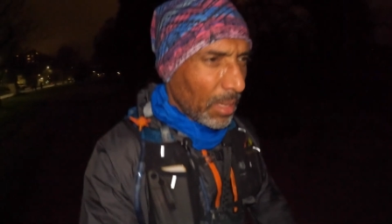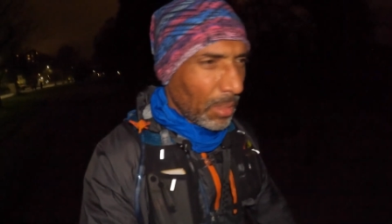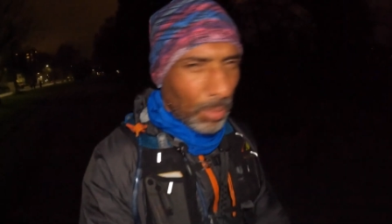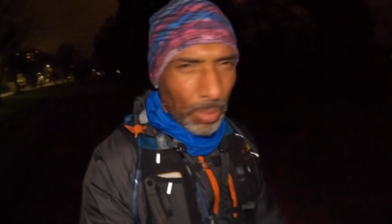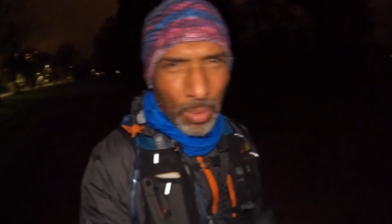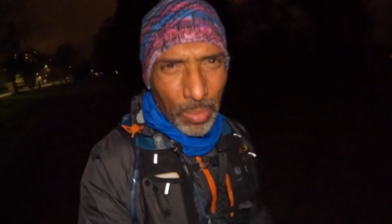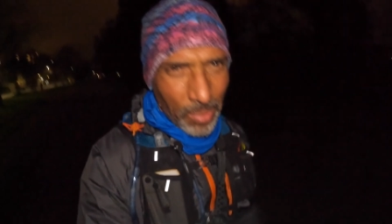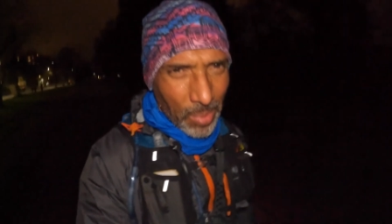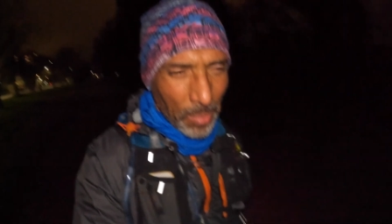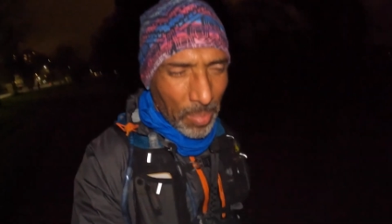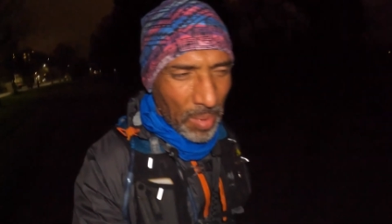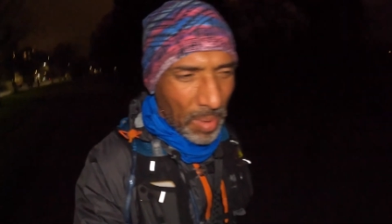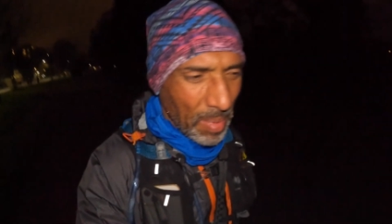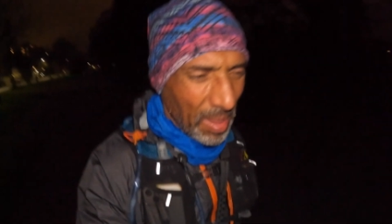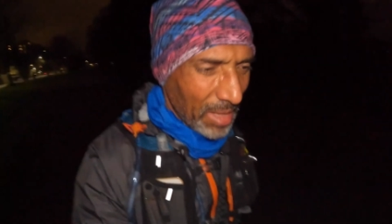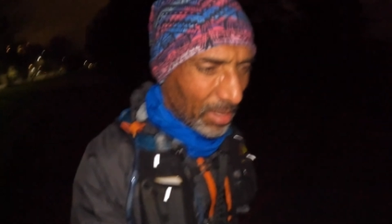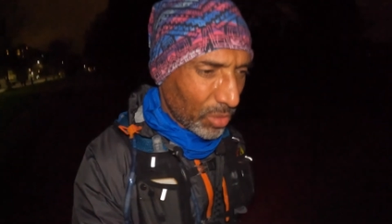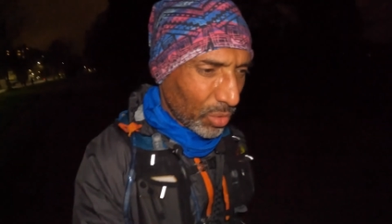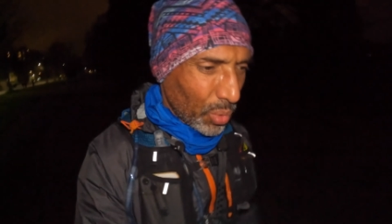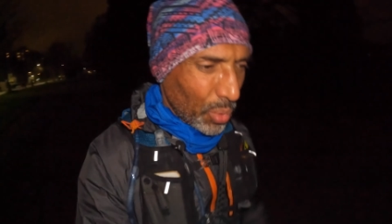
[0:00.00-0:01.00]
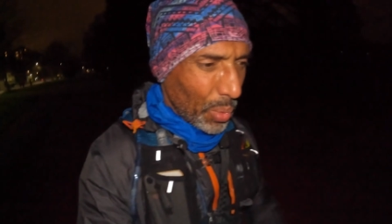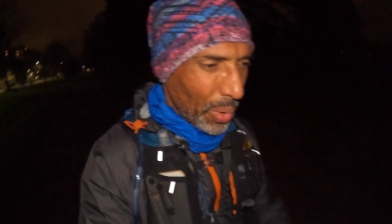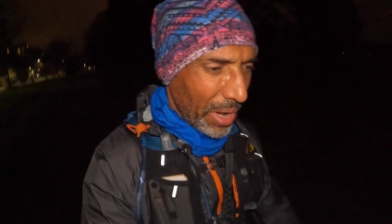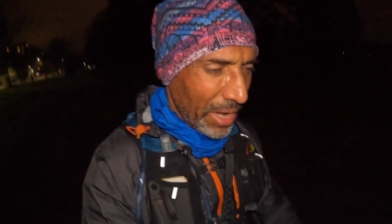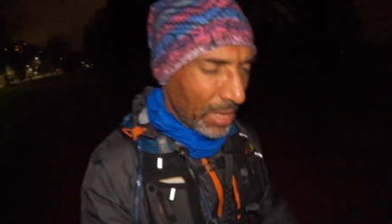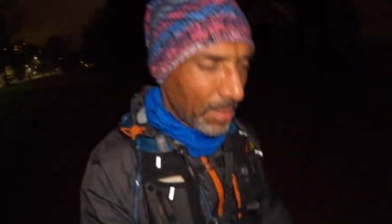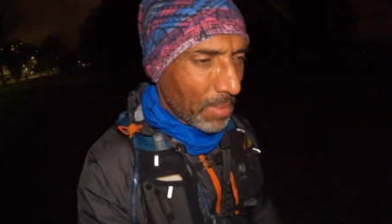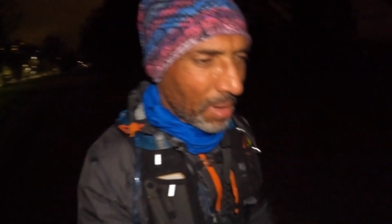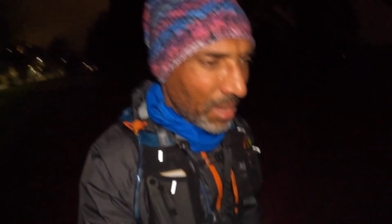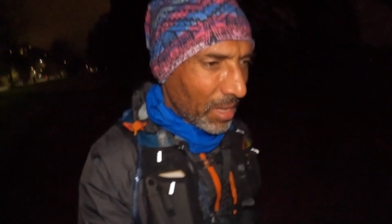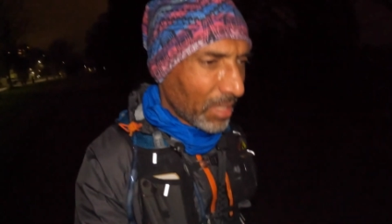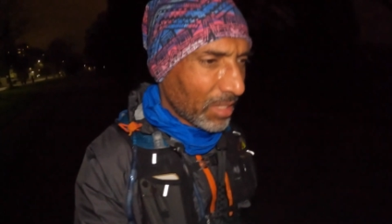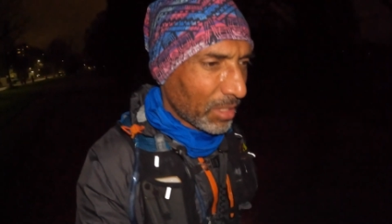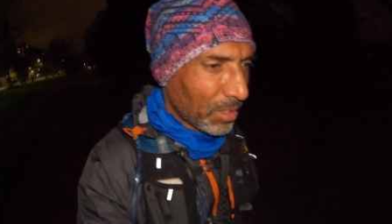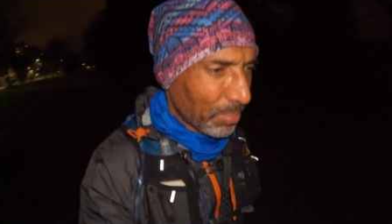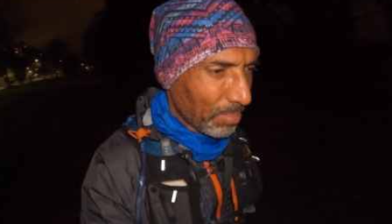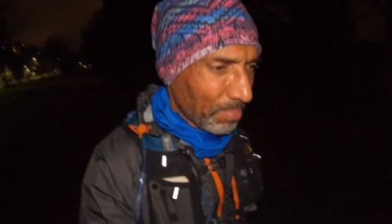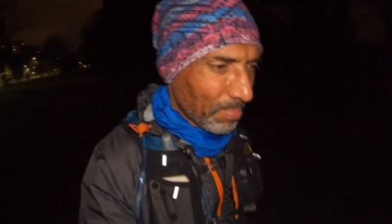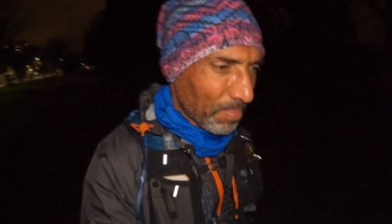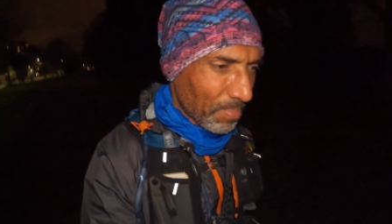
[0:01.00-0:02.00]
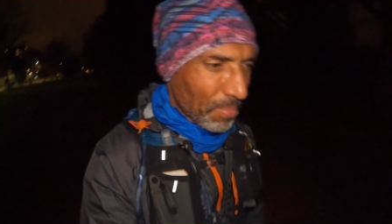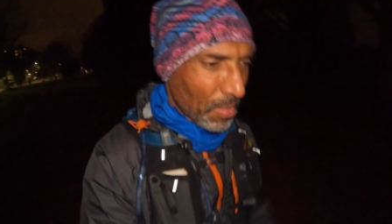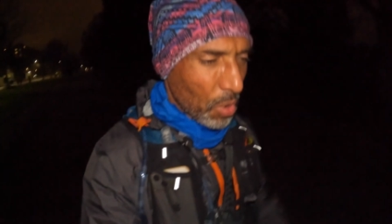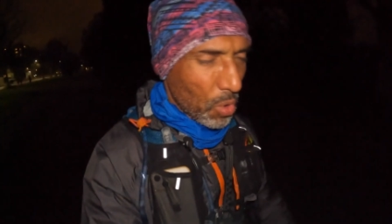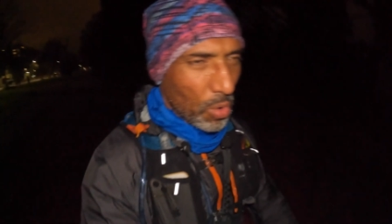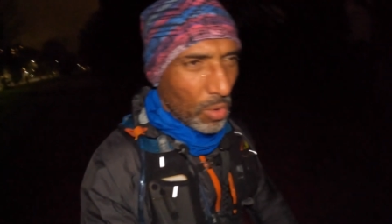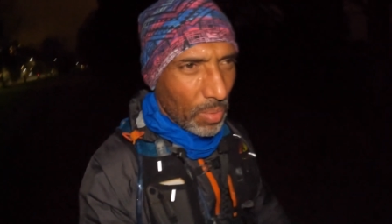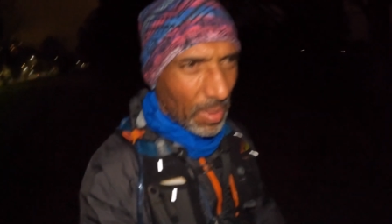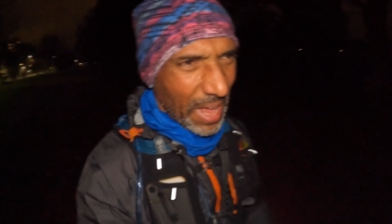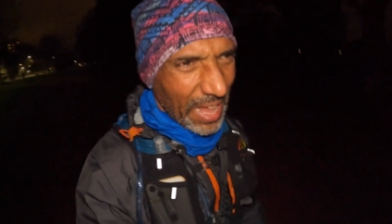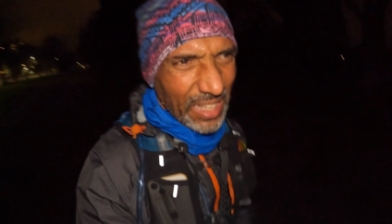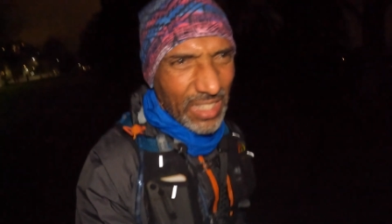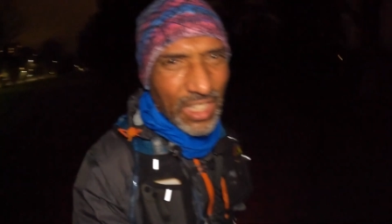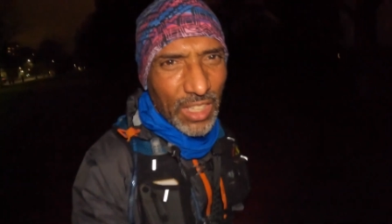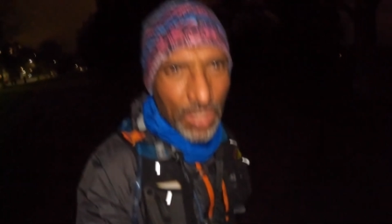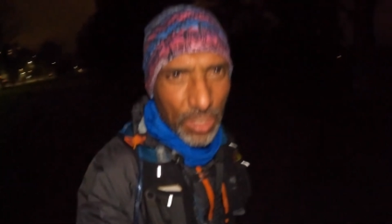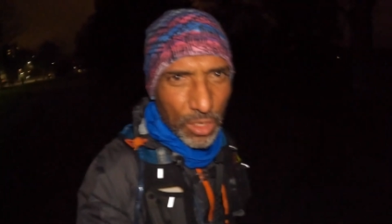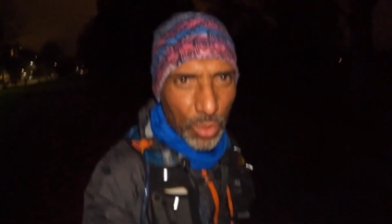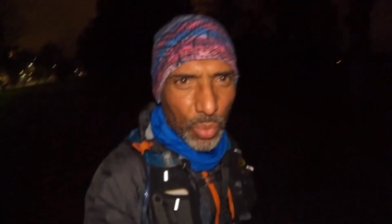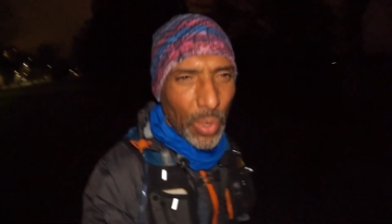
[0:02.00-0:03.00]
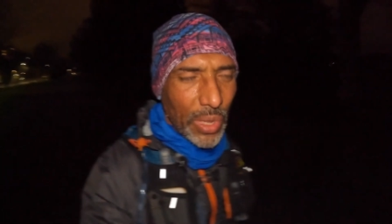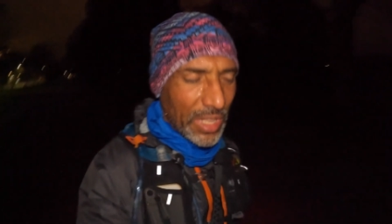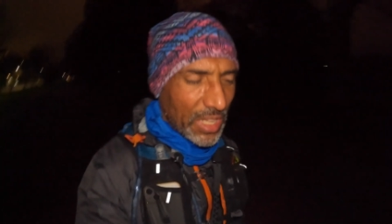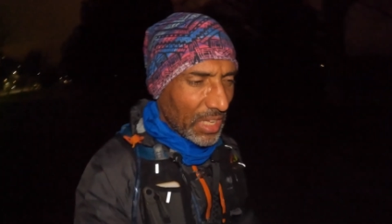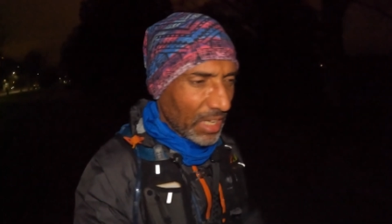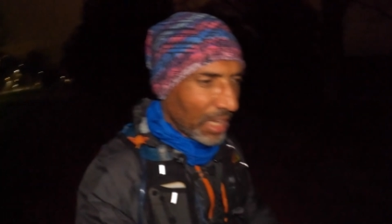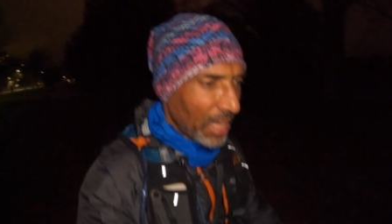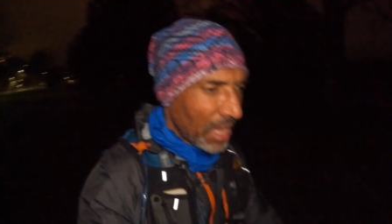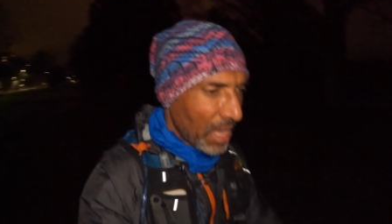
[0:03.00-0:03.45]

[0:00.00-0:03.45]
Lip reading: probably be about 20 miles, or 18 to 20,